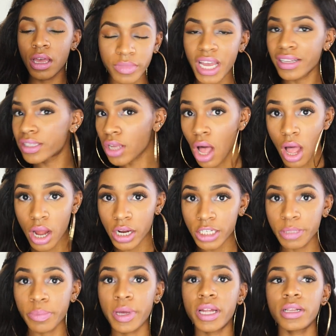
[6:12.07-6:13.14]
not
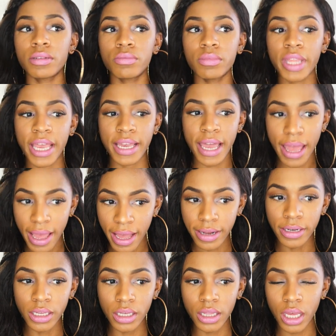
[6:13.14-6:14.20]
scars, but like
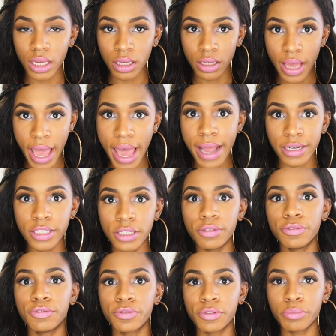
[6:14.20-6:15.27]
acne, like
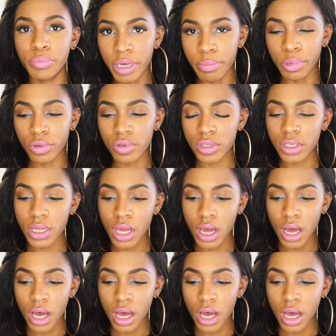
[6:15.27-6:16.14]
active pimples